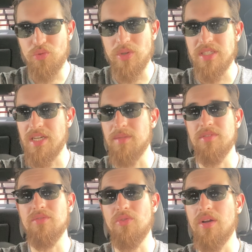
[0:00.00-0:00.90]
3 times
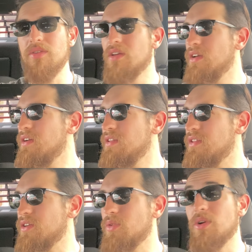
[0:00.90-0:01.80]
throughout
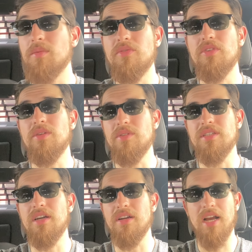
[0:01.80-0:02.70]
their career before they
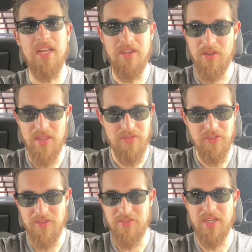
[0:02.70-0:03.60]
retire. I know that
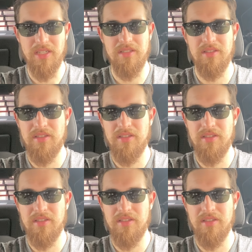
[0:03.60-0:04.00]
for a fact.